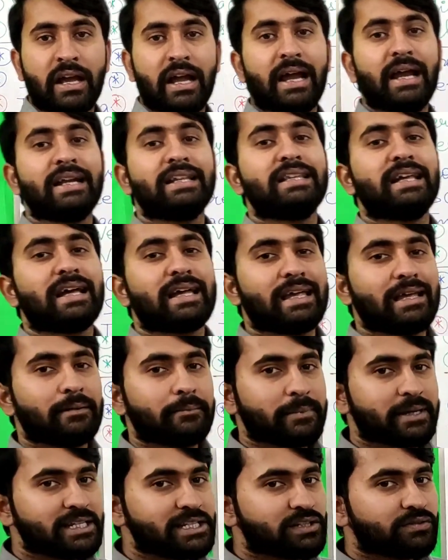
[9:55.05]
and the
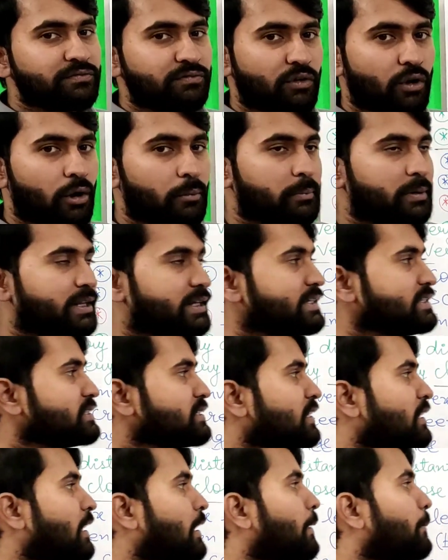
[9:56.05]
image formed is
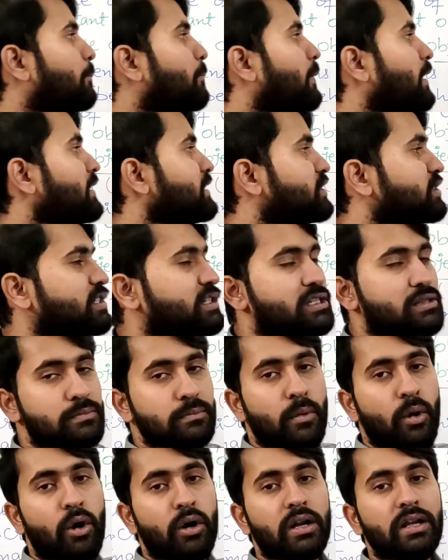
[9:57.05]
much
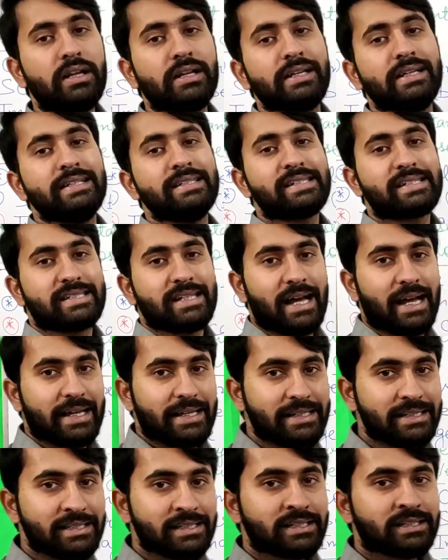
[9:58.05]
smaller in
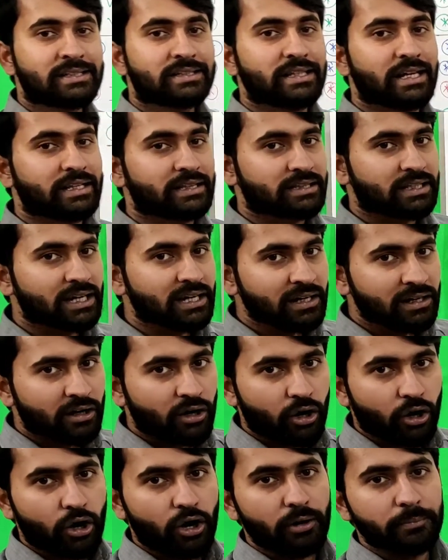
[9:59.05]
size than the
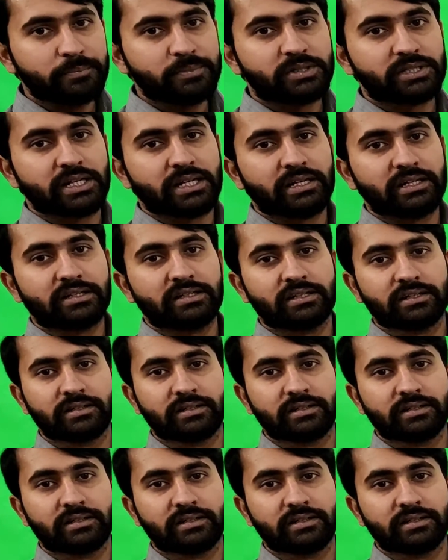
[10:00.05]
object.